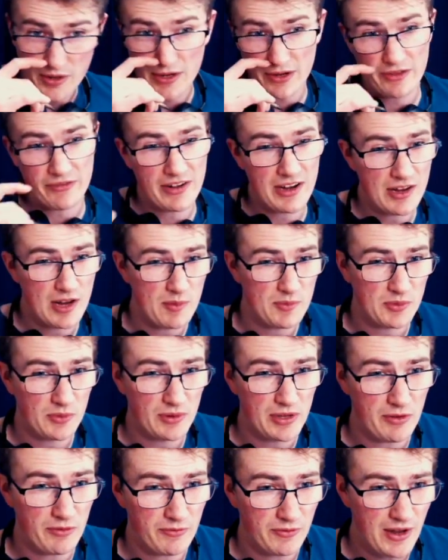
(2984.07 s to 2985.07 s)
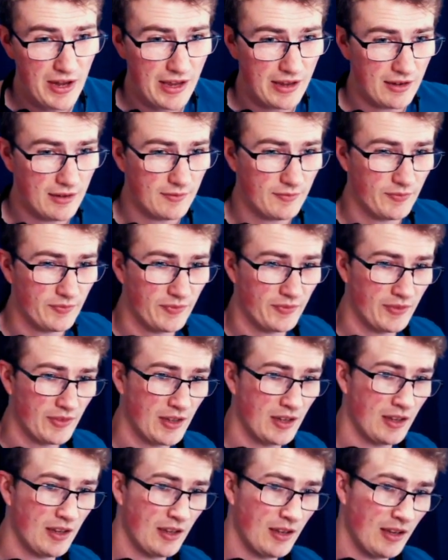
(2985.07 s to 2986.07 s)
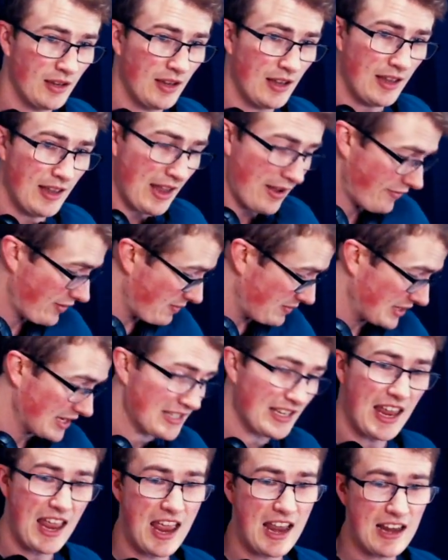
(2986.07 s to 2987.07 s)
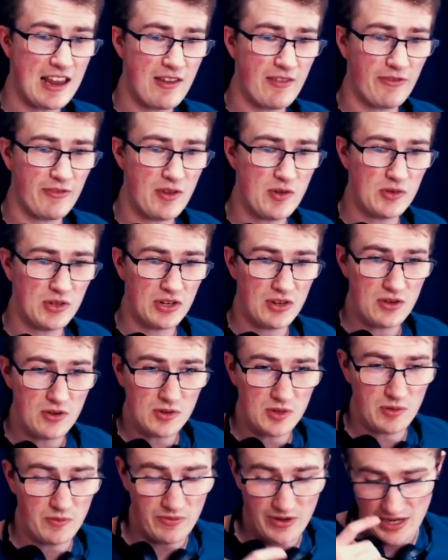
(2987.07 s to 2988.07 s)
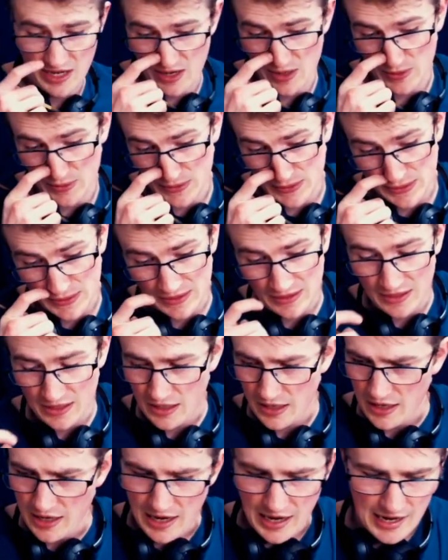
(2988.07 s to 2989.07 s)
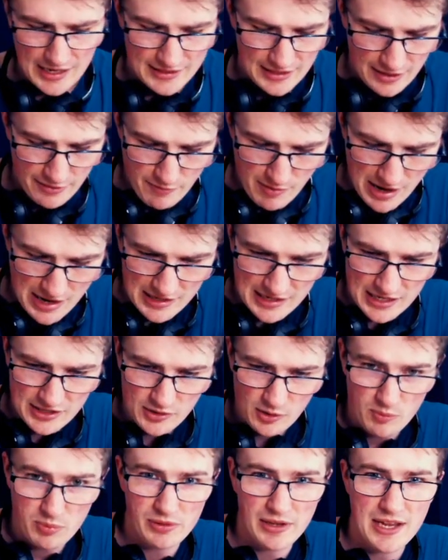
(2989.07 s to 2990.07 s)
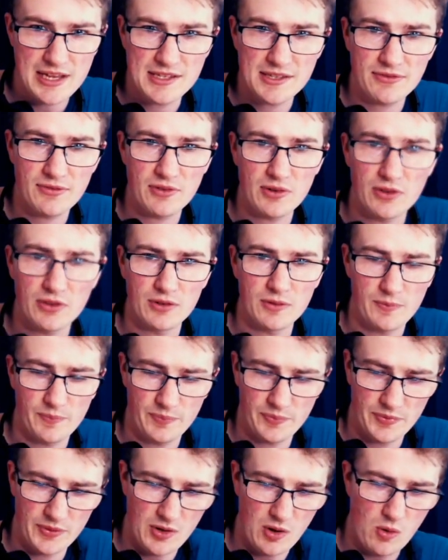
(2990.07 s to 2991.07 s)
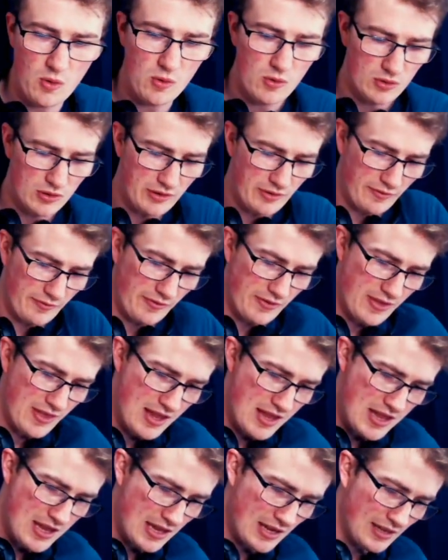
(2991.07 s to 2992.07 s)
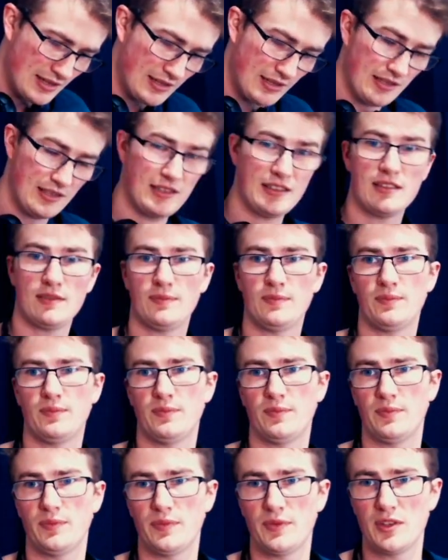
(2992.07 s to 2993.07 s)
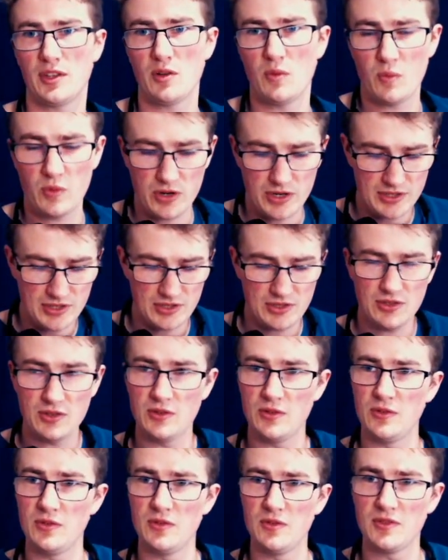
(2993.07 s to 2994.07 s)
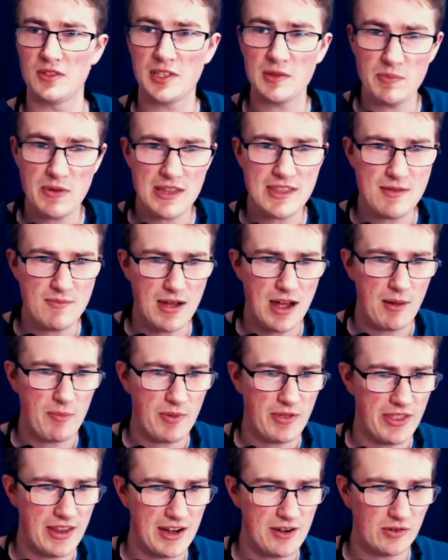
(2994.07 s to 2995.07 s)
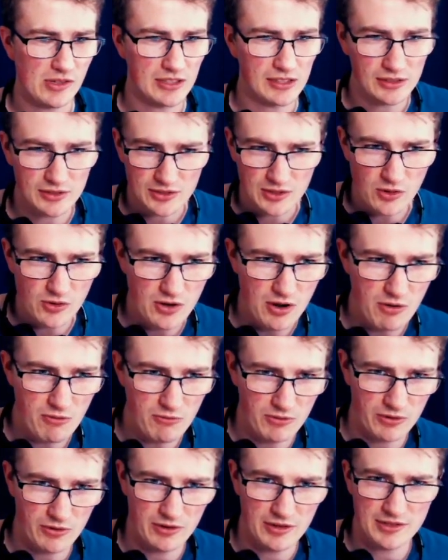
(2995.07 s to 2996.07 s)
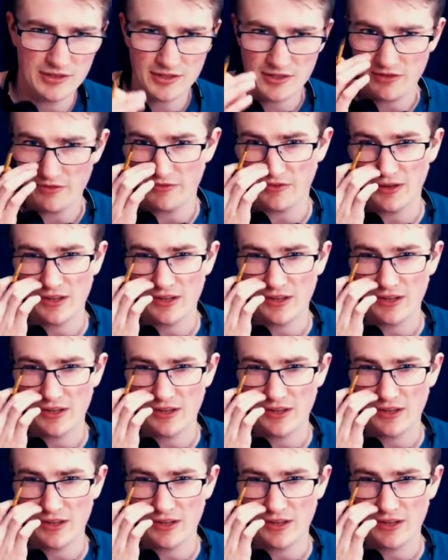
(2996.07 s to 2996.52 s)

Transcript: on the video game is really fun. FM says, any future YouTube videos? I had kind of my initial plans for all of these were to speed them up and then do a little talk over and sort of